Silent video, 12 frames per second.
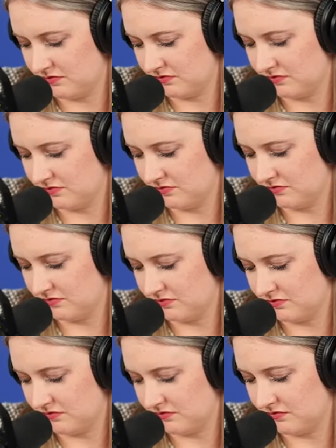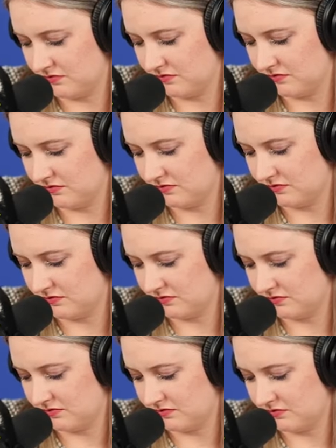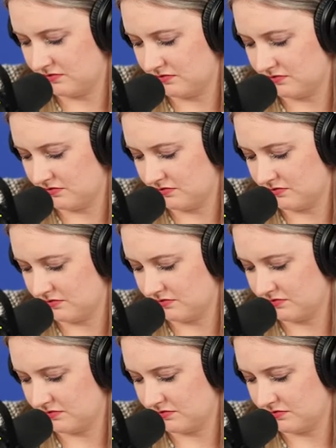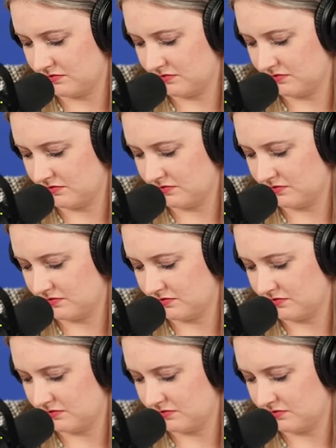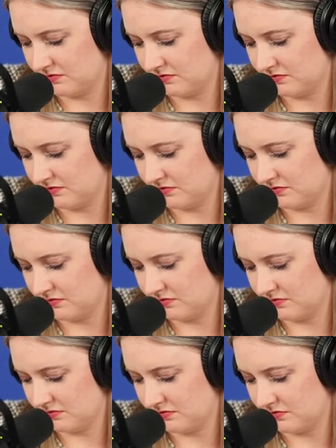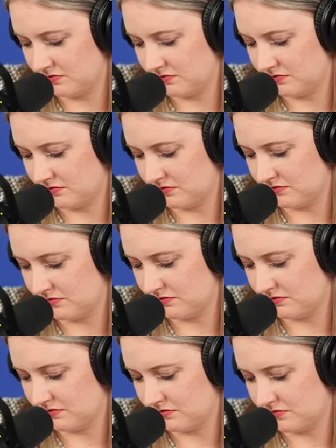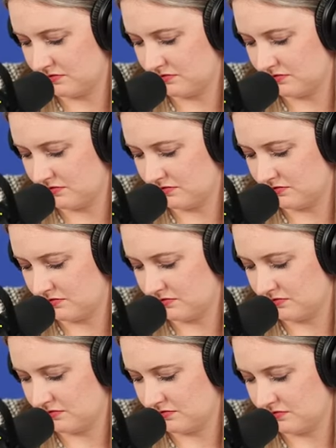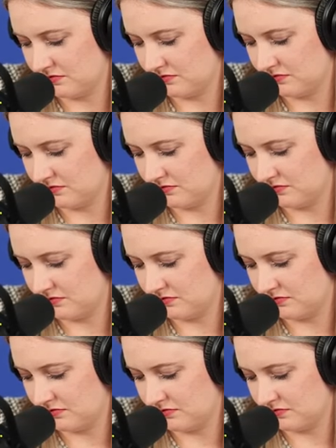(not speaking)